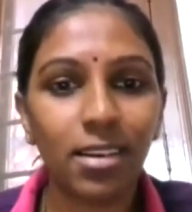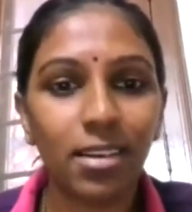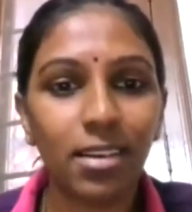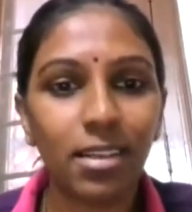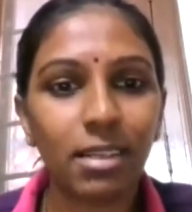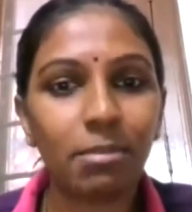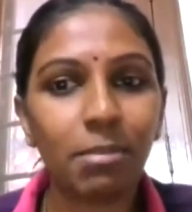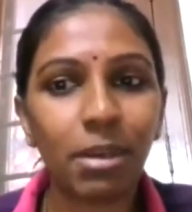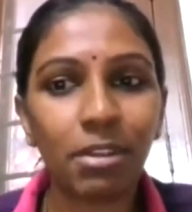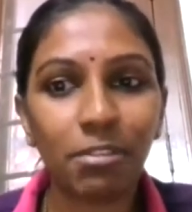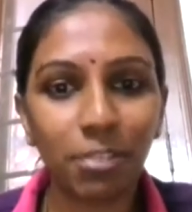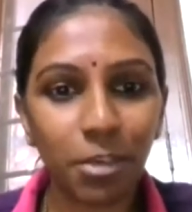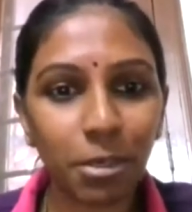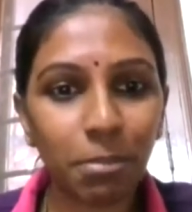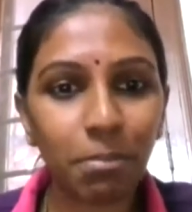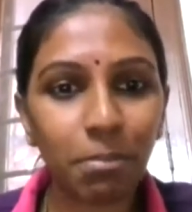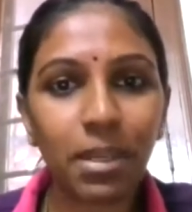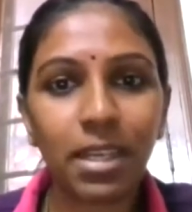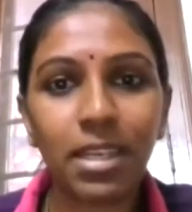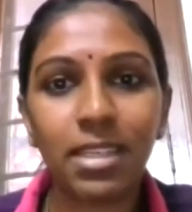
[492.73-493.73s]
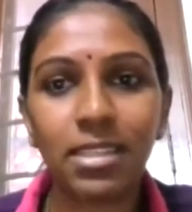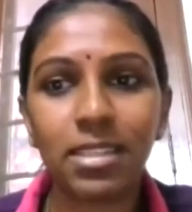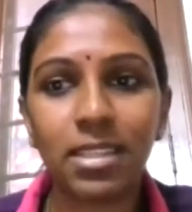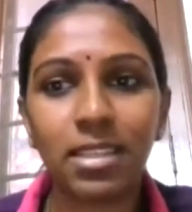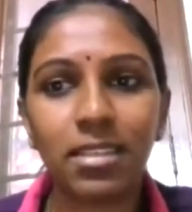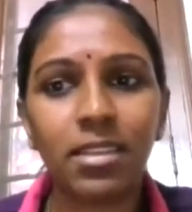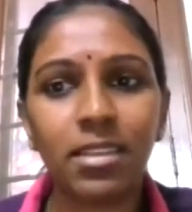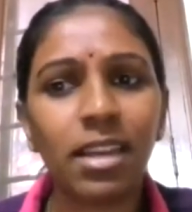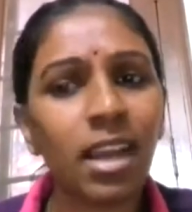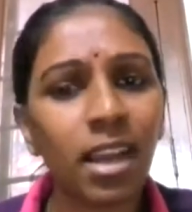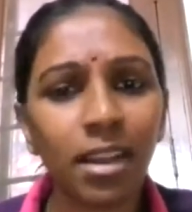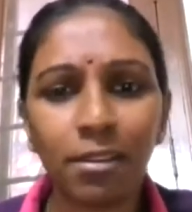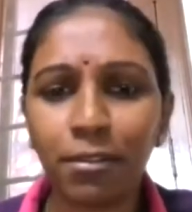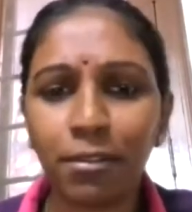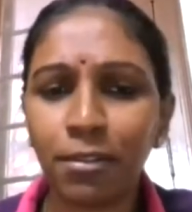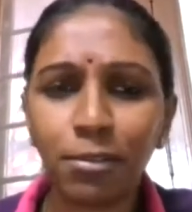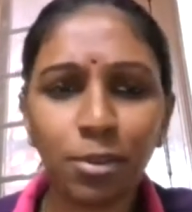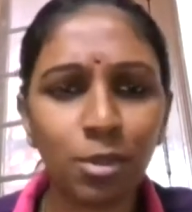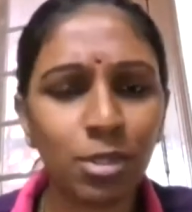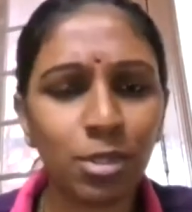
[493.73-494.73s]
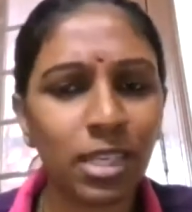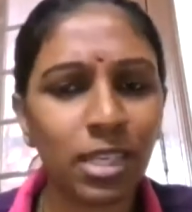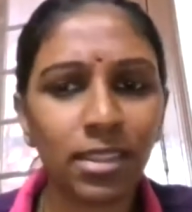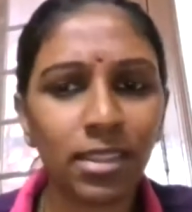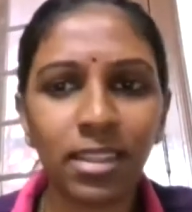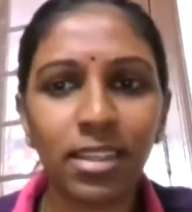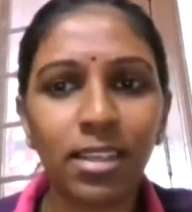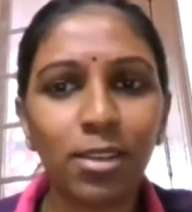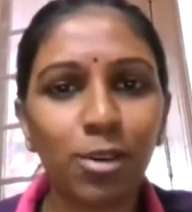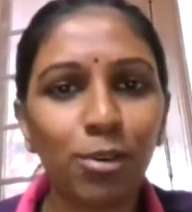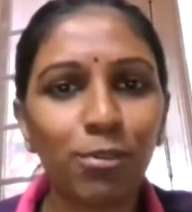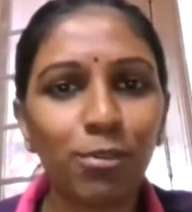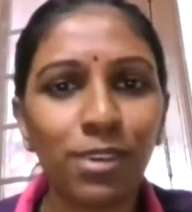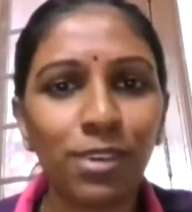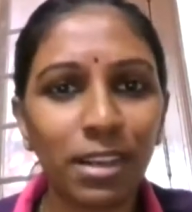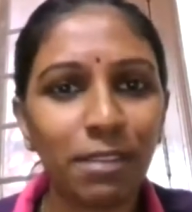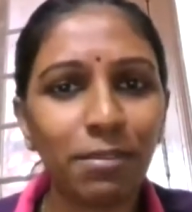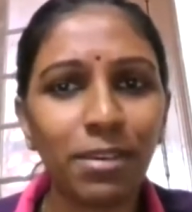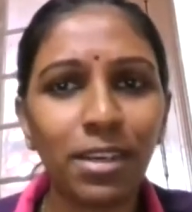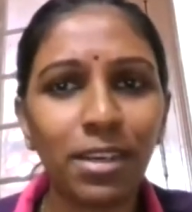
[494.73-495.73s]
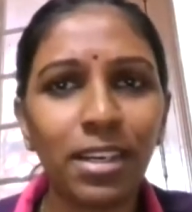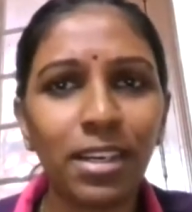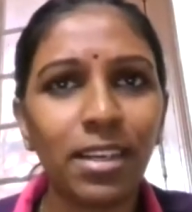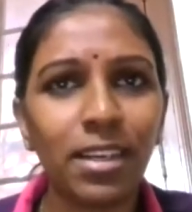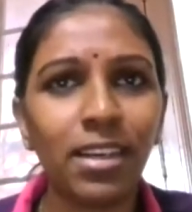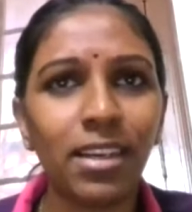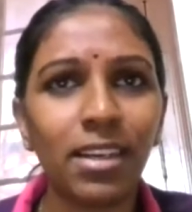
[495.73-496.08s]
in my workplace. And I think of her every day,